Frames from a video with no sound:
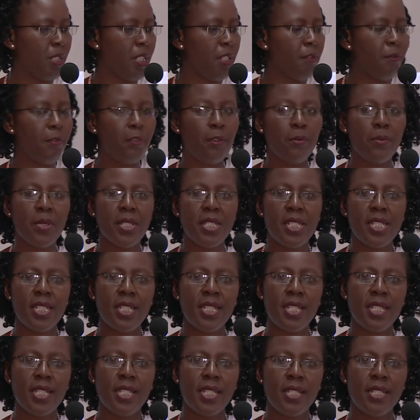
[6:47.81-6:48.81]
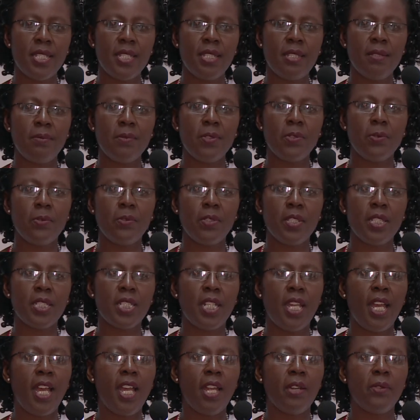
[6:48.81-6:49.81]
information systems
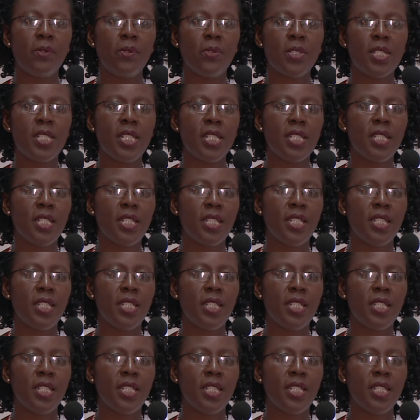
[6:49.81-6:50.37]
which are not